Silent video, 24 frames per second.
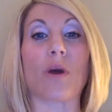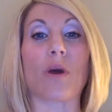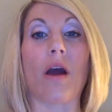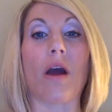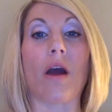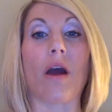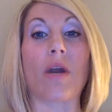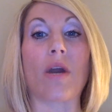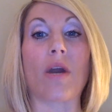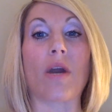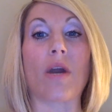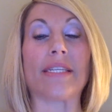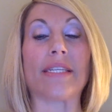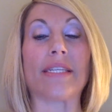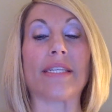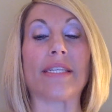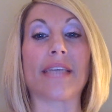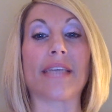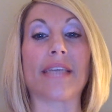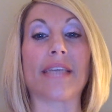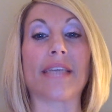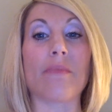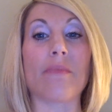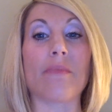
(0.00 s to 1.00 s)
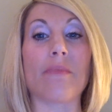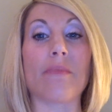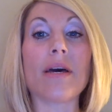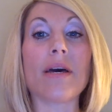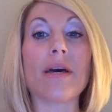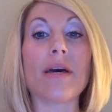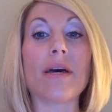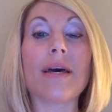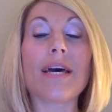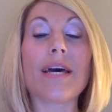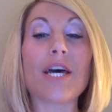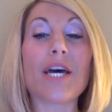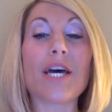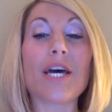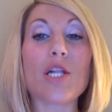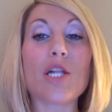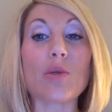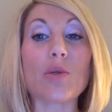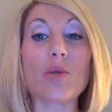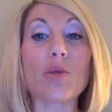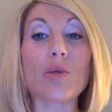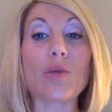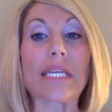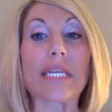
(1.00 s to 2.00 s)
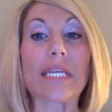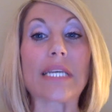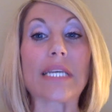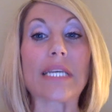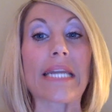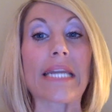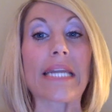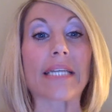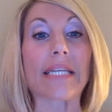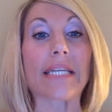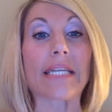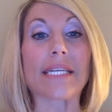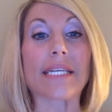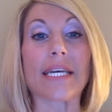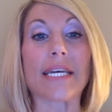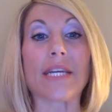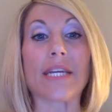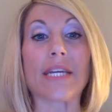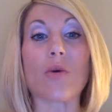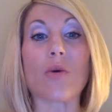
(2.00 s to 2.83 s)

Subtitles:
are one and the same, loosely connected,